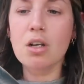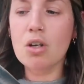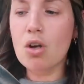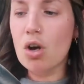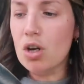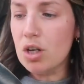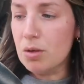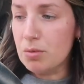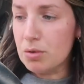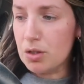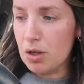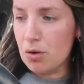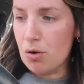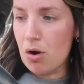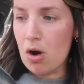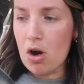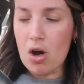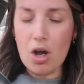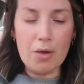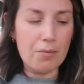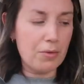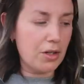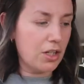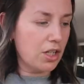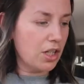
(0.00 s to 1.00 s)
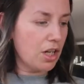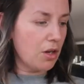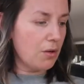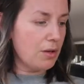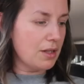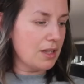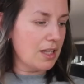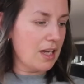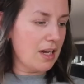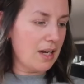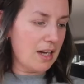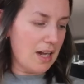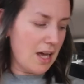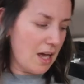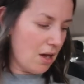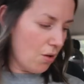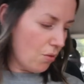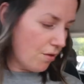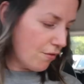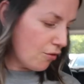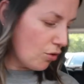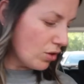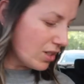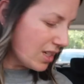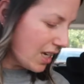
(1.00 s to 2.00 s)
God, I'm so hot. I'm going to go in there
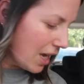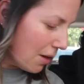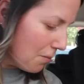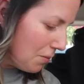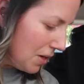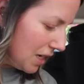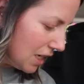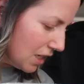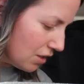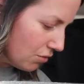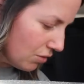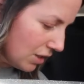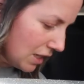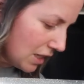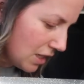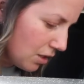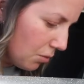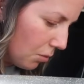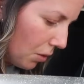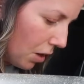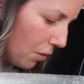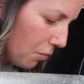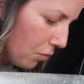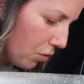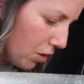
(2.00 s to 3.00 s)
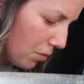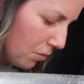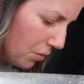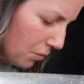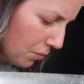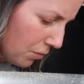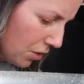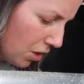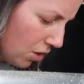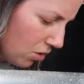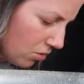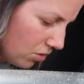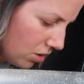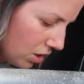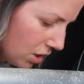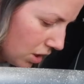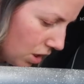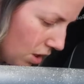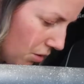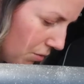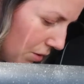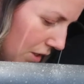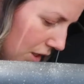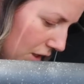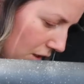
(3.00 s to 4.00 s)
now. I've got 10 minutes really to my appointment, but I'll just
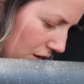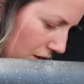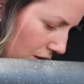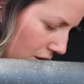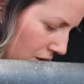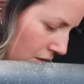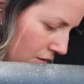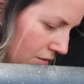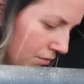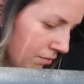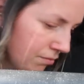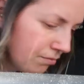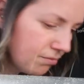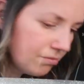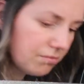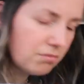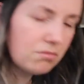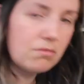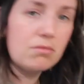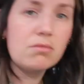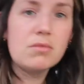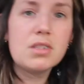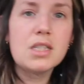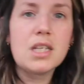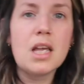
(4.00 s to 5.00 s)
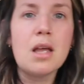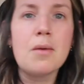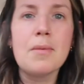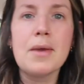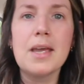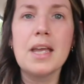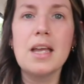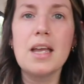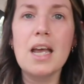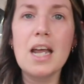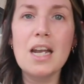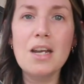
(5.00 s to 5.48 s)
go in and so I'm here.